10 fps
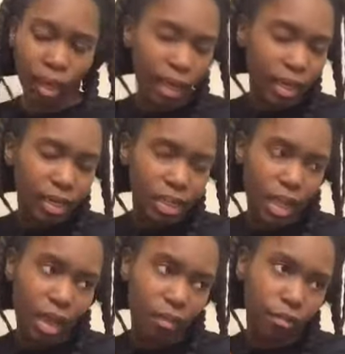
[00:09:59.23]
And that's
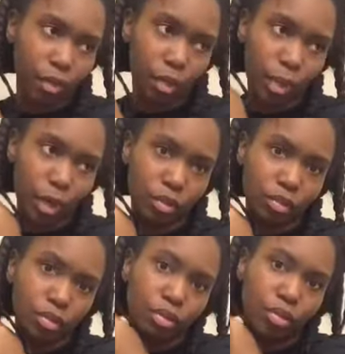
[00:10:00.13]
how I feel about
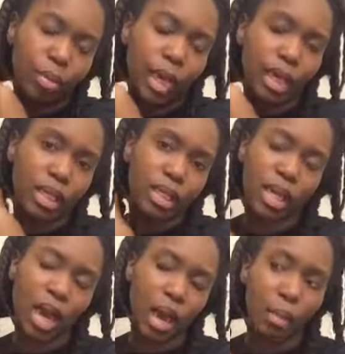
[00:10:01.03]
YouTube. Like, it's
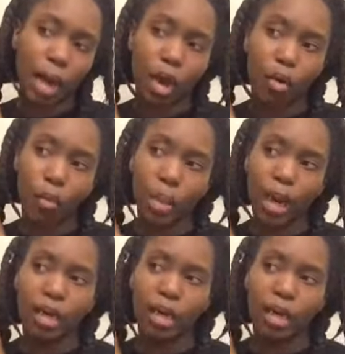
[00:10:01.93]
not about my